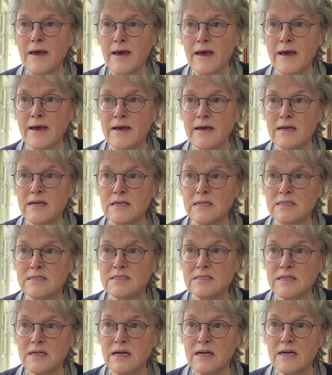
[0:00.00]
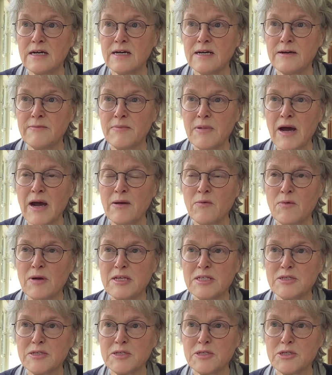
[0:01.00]
And I
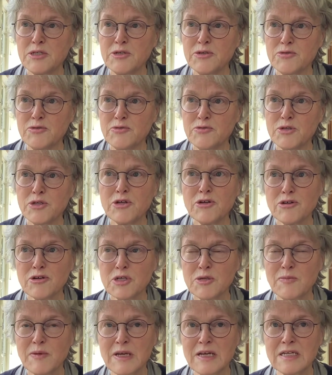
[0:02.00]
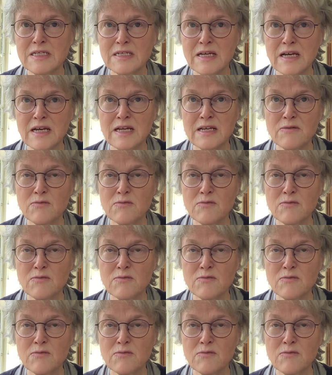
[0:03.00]
went to church because I